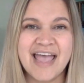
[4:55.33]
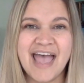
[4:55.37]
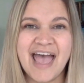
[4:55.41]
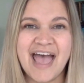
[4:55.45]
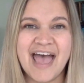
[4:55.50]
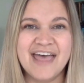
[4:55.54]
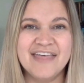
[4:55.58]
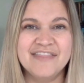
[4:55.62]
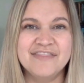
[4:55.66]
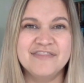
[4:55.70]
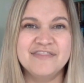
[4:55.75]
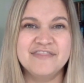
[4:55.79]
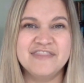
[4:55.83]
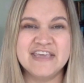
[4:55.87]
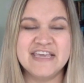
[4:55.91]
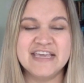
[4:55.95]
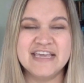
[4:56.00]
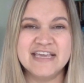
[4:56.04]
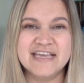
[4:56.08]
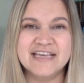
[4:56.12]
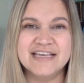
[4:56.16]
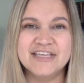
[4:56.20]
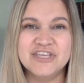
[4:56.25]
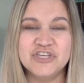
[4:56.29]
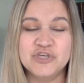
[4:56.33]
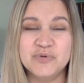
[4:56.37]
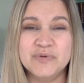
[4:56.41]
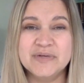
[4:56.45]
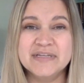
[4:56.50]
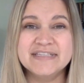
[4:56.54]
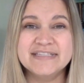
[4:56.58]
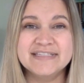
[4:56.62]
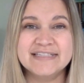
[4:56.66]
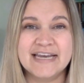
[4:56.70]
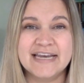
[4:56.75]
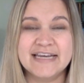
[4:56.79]
And the
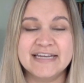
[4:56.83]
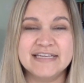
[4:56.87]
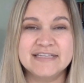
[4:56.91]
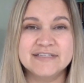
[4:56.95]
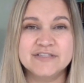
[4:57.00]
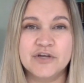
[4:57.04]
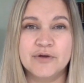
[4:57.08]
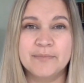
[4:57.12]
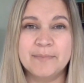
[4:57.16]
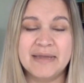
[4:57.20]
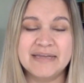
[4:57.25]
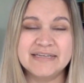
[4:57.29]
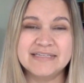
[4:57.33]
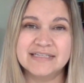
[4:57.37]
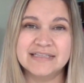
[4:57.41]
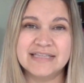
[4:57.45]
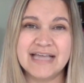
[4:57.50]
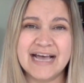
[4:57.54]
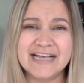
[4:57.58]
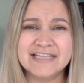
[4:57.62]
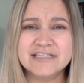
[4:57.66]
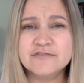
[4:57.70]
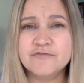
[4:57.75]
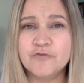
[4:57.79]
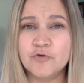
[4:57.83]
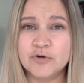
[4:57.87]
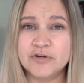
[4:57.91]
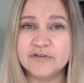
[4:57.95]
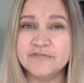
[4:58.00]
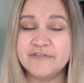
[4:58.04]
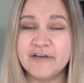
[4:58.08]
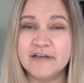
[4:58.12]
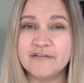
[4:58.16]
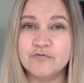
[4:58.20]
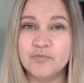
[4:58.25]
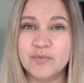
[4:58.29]
unit studies are meant to last 4 to
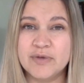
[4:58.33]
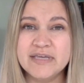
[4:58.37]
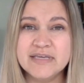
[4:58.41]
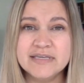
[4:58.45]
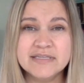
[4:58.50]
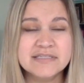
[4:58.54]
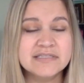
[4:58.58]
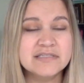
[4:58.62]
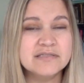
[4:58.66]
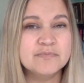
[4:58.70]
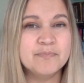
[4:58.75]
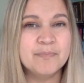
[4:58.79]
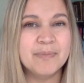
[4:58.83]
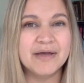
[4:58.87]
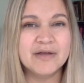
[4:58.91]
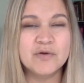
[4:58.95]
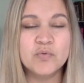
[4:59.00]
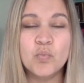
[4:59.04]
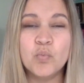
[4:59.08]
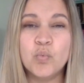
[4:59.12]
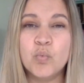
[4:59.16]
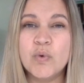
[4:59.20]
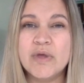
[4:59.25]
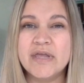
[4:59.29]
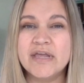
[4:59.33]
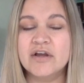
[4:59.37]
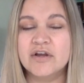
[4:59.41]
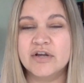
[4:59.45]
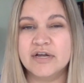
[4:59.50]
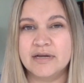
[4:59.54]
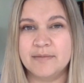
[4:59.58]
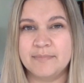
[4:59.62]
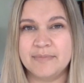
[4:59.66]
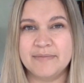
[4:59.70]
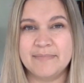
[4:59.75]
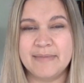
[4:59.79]
5 weeks, but we are
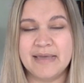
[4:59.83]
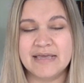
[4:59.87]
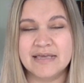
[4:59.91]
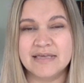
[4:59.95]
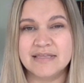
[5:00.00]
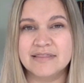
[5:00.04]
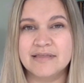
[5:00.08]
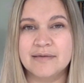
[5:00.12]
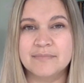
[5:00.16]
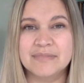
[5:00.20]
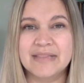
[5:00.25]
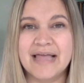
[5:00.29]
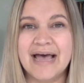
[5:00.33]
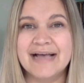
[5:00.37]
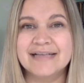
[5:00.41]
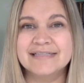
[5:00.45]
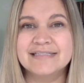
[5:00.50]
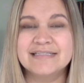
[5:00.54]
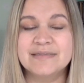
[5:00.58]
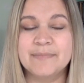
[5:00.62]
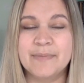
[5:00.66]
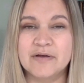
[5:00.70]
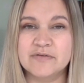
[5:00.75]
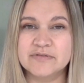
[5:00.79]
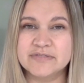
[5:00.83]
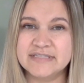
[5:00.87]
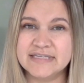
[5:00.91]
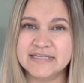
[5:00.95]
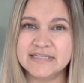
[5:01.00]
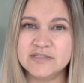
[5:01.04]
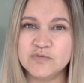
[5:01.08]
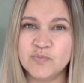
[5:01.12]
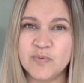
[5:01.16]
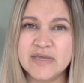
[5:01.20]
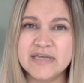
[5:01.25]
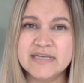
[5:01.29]
going to be making them last about
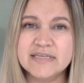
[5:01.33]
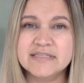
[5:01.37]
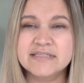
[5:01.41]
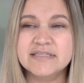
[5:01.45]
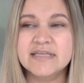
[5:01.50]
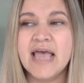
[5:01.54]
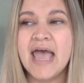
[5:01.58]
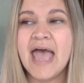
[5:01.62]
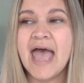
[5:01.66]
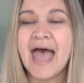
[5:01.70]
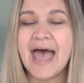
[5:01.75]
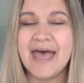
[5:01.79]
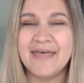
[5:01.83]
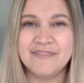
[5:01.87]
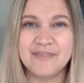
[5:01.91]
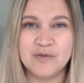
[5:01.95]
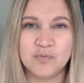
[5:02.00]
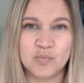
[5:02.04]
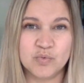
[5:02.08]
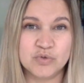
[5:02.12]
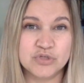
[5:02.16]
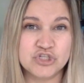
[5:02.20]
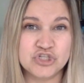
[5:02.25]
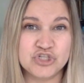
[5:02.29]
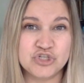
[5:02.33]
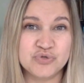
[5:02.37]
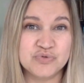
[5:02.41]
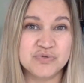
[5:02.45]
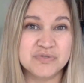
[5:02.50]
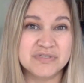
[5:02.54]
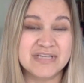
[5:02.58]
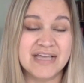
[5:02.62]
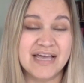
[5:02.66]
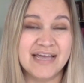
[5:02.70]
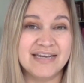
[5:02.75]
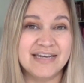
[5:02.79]
6 weeks, and then we'll
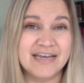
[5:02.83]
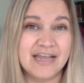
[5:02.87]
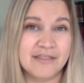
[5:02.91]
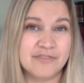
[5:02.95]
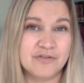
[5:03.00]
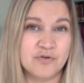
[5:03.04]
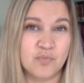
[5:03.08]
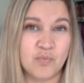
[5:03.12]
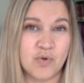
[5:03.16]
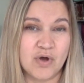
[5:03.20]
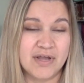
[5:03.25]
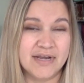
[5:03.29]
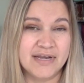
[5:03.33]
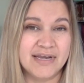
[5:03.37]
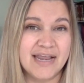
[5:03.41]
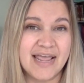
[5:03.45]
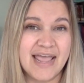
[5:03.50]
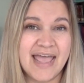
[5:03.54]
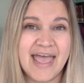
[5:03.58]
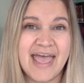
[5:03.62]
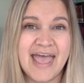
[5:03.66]
choose another one.